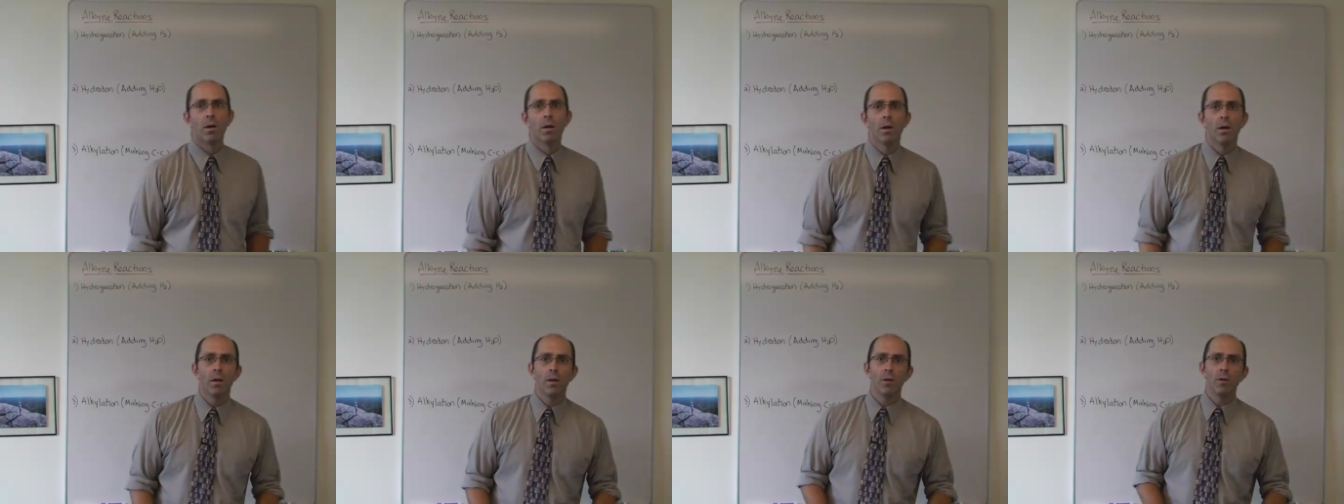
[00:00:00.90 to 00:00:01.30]

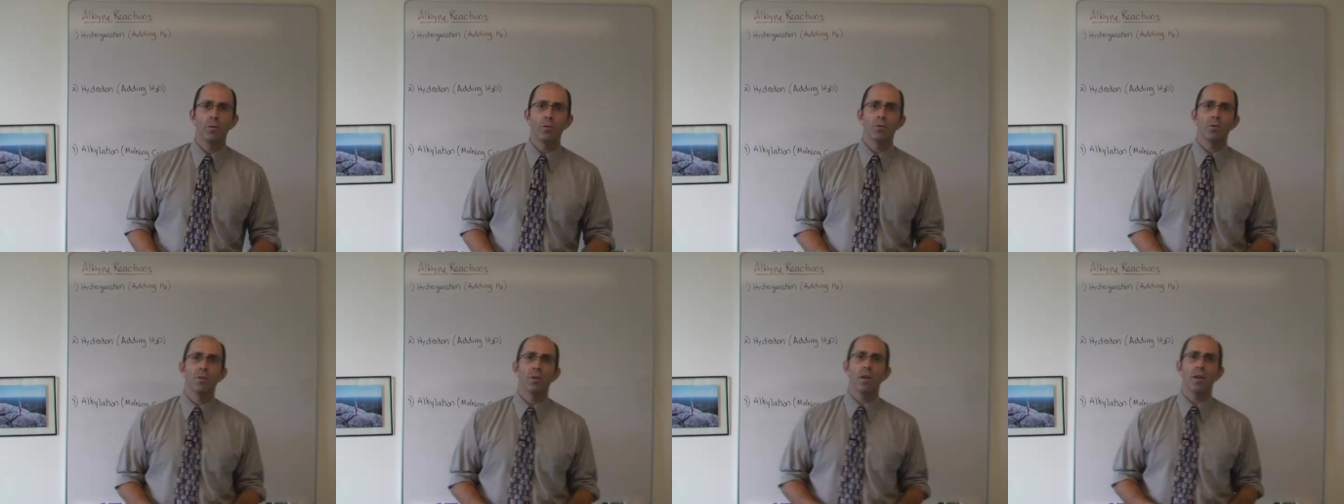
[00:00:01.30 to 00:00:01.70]
Hello,
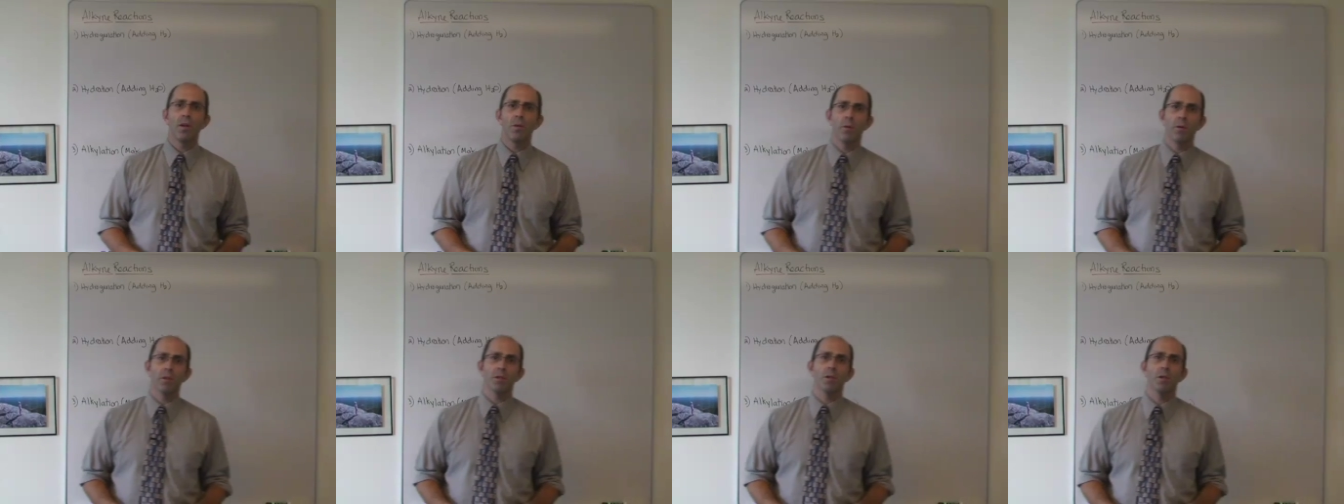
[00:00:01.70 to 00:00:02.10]
today I
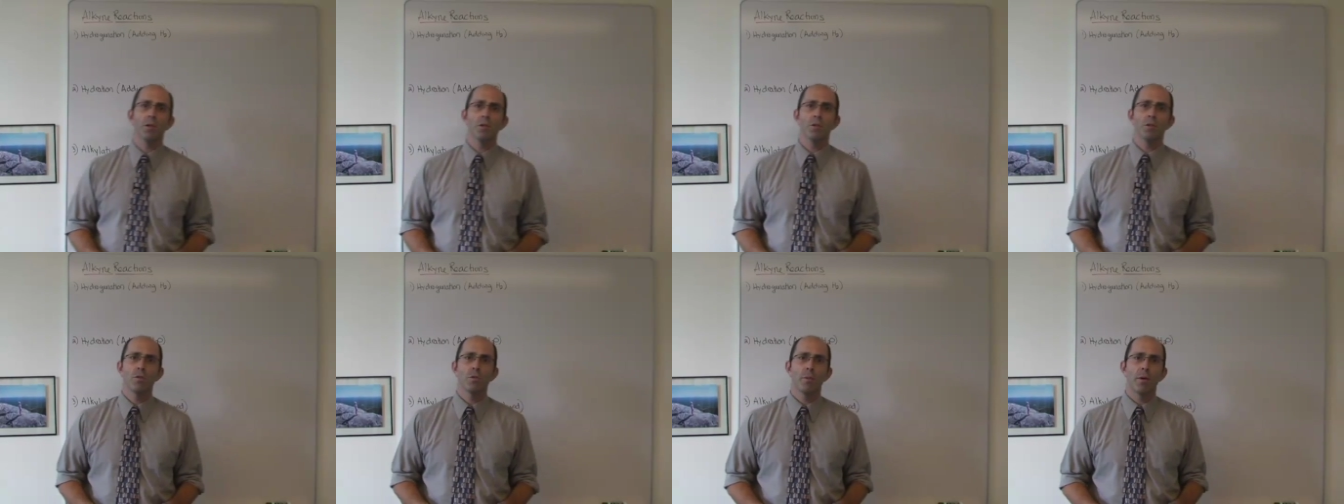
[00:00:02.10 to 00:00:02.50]
want to talk
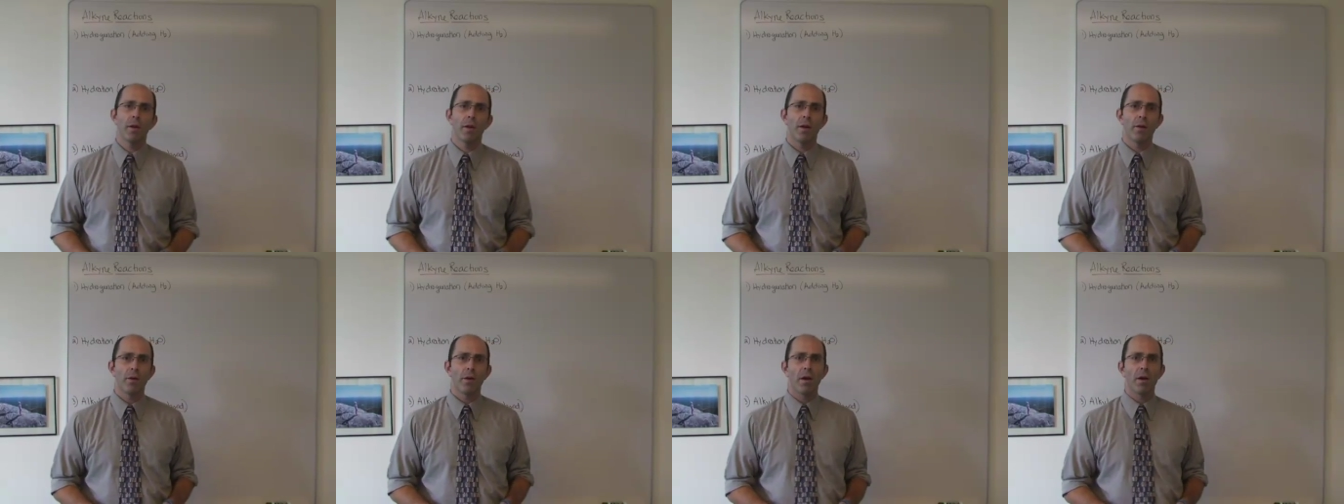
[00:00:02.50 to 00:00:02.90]
to you about
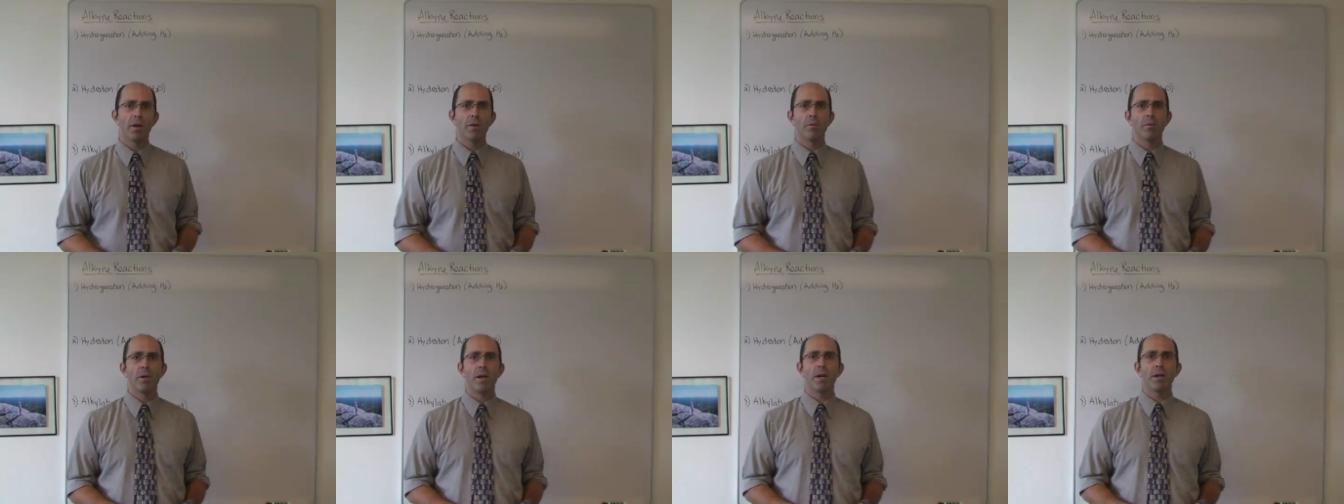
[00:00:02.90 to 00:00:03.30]
alkyne
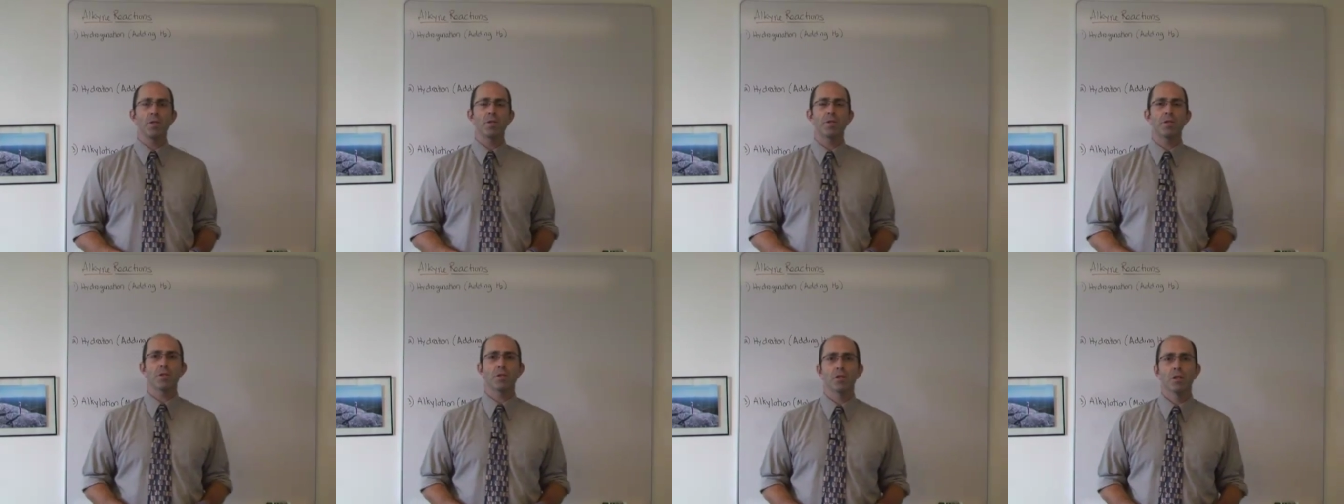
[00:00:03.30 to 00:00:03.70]

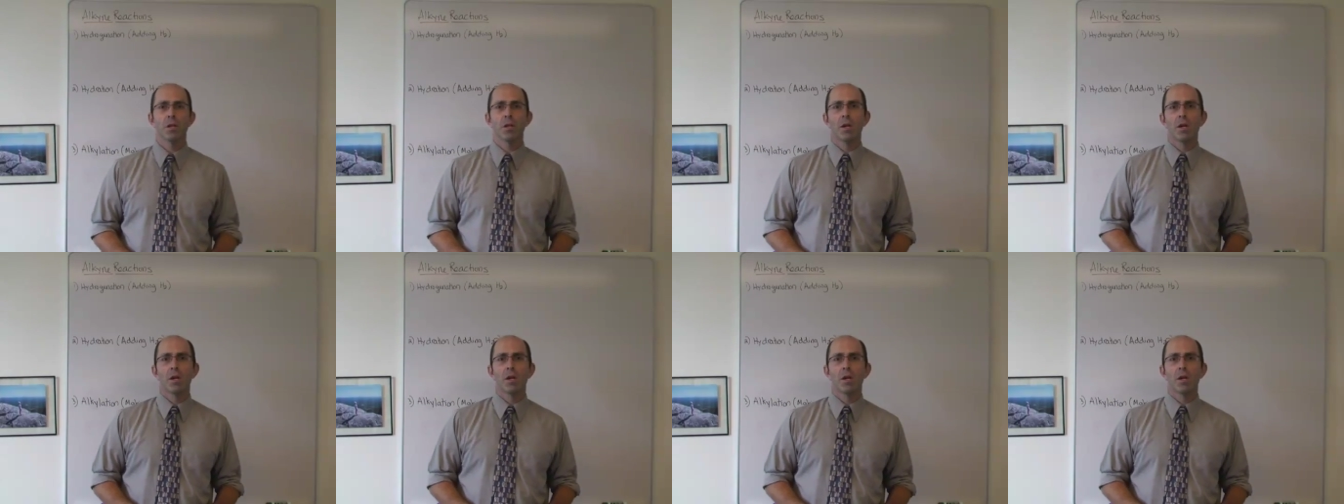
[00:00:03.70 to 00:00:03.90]
reactions.